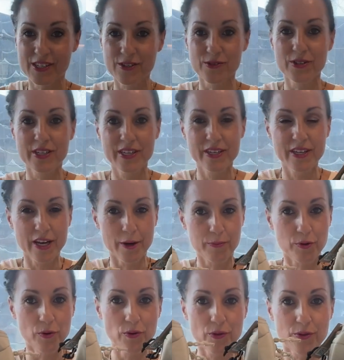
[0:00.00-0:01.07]
so here they are
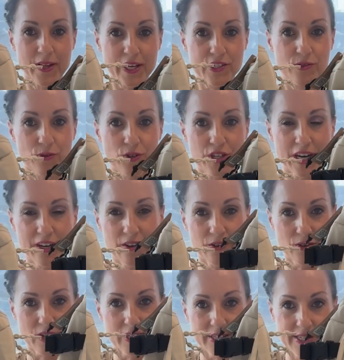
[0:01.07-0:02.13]
both next to each other. You
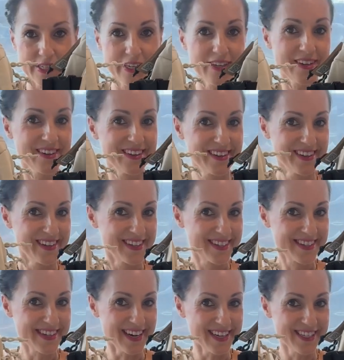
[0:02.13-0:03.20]
can see
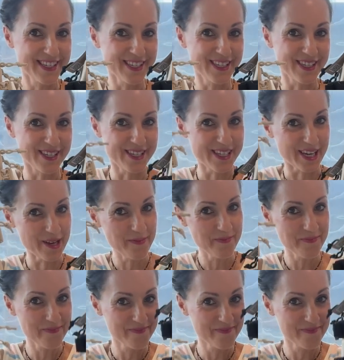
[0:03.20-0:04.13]
size is the same.